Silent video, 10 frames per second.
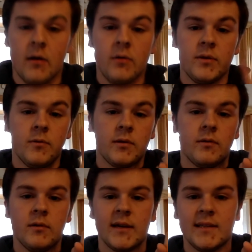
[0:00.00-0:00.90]
Only one
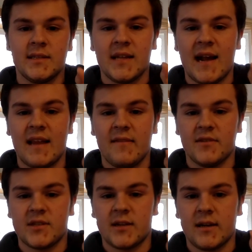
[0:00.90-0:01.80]
goal against at
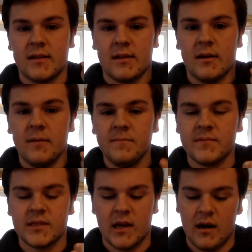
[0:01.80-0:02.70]
even strength, though,
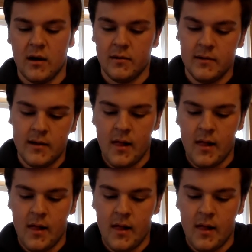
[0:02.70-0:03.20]
so